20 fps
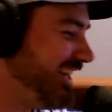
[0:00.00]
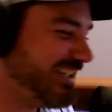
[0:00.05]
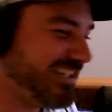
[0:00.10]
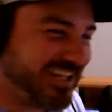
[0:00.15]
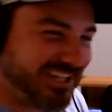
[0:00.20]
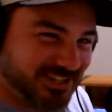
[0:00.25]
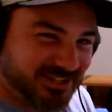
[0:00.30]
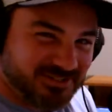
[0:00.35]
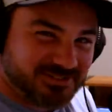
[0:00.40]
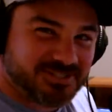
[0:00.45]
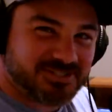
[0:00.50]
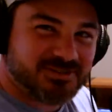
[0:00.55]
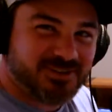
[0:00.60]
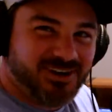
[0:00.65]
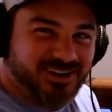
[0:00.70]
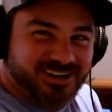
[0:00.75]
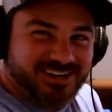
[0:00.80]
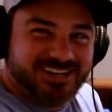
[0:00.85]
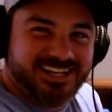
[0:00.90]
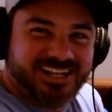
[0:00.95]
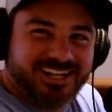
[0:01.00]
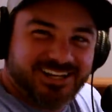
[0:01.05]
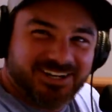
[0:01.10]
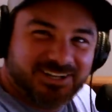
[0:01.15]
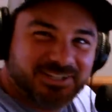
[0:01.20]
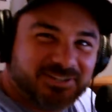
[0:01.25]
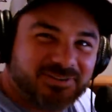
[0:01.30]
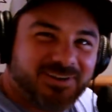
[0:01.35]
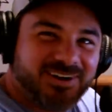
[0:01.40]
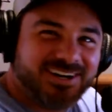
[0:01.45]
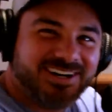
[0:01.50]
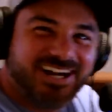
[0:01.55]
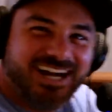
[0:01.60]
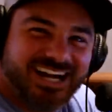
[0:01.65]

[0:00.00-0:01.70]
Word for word: Did I go too hard on underwater